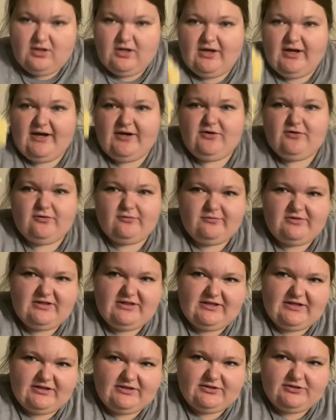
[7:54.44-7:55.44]
I normally
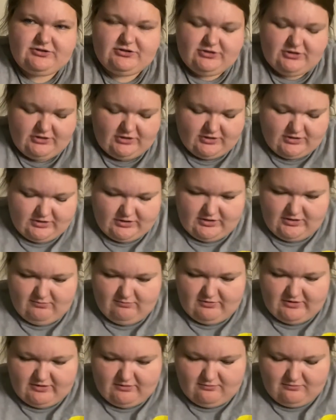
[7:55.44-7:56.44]
like their sugar cookie,
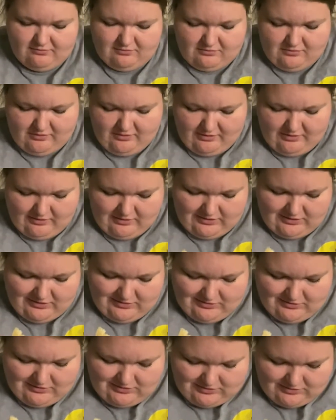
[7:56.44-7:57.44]
but
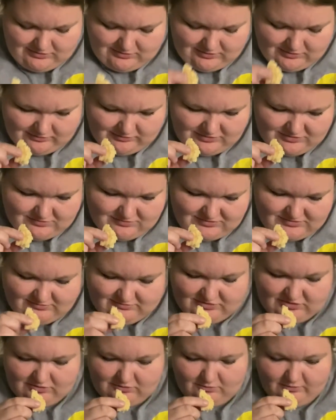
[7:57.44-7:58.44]
I don't know, this one seems a
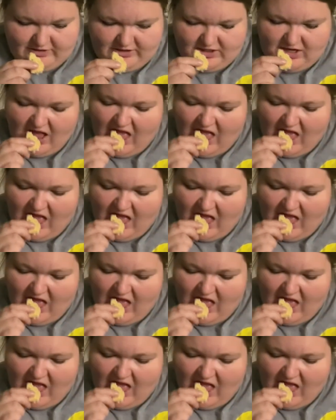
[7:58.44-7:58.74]
little weird.